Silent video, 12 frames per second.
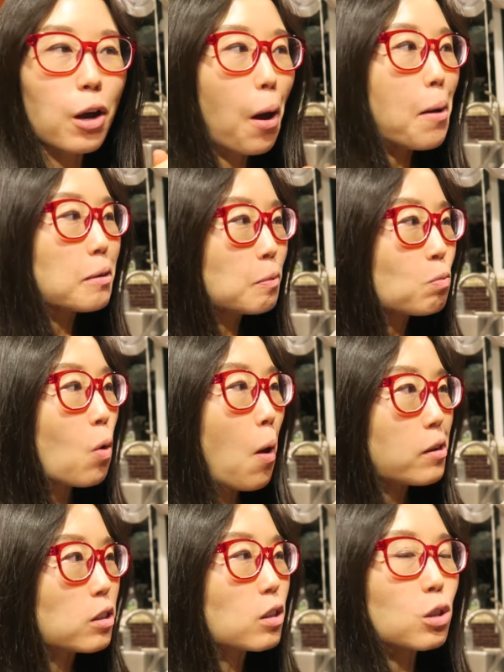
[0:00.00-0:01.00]
I got
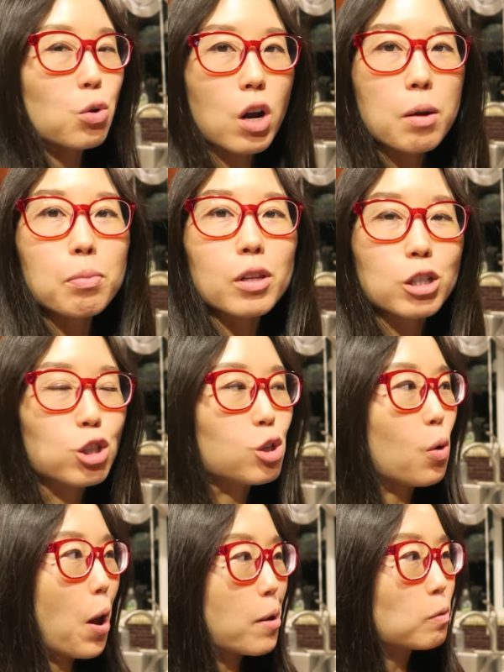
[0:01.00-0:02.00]
is mm. incredibly
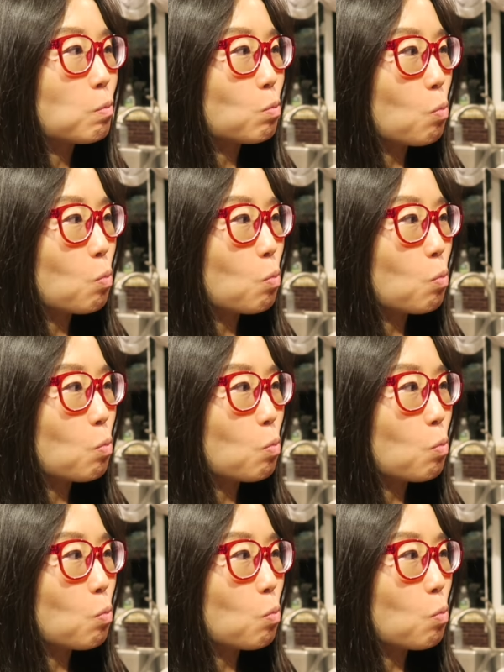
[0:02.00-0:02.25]
chewy.